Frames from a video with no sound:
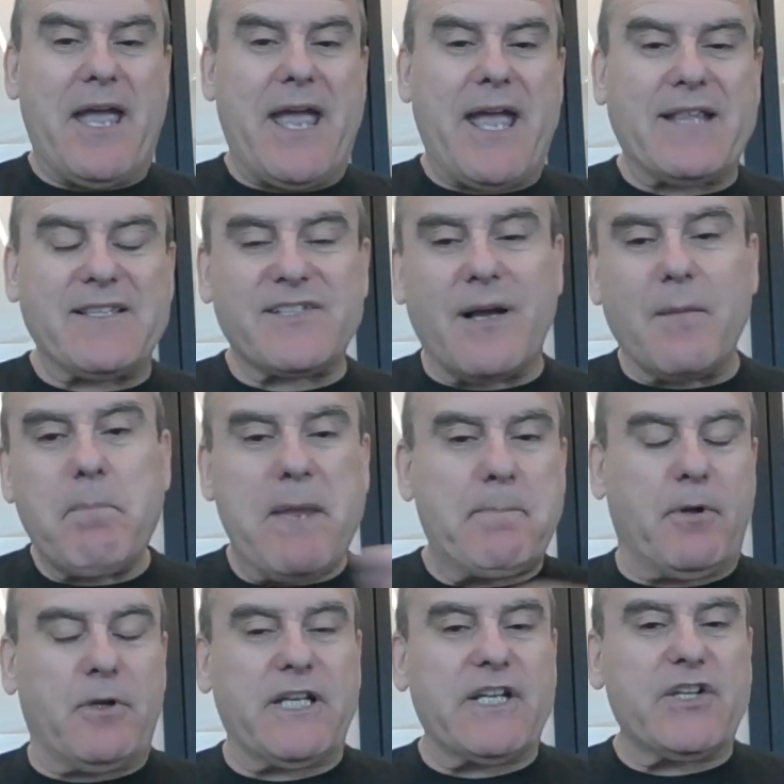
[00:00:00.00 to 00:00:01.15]
And some
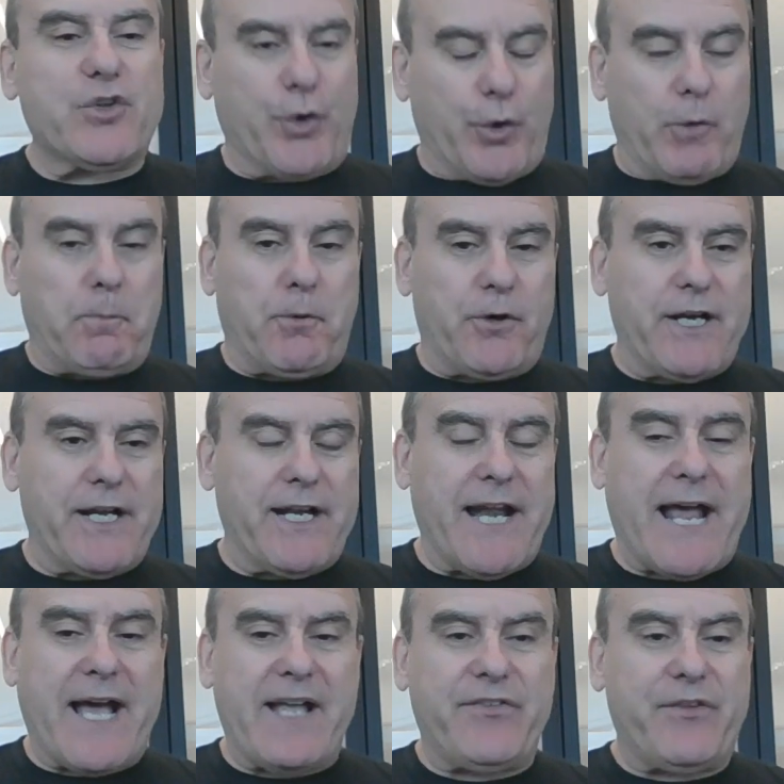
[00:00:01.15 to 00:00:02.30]
people interpret it
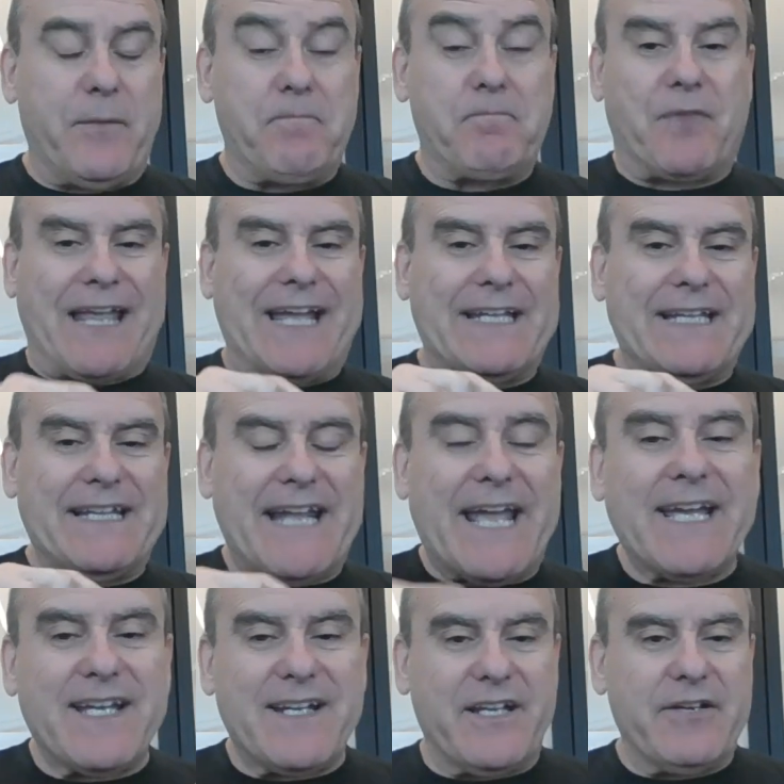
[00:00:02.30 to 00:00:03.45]
as a
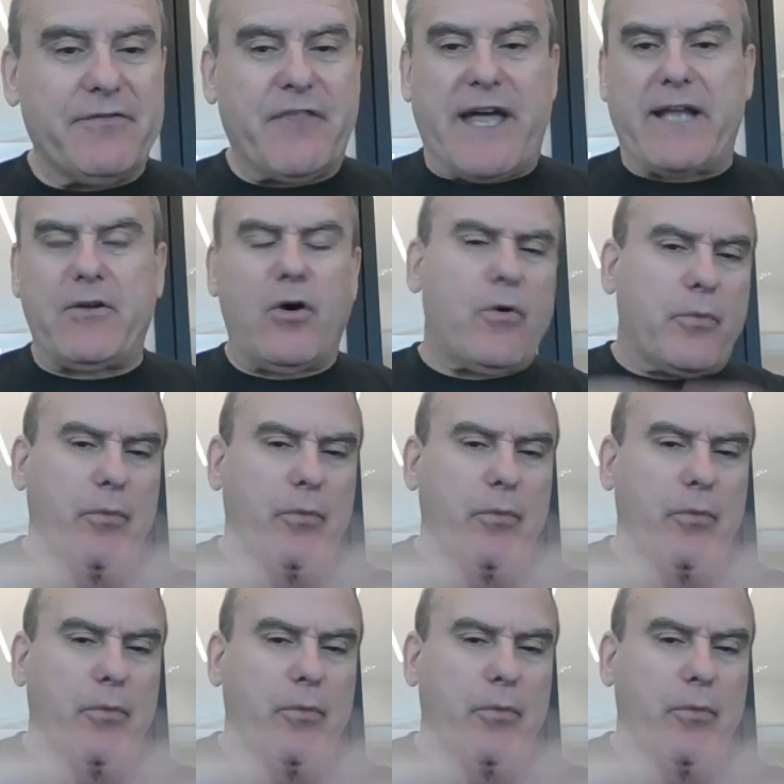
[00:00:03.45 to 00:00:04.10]
negative that,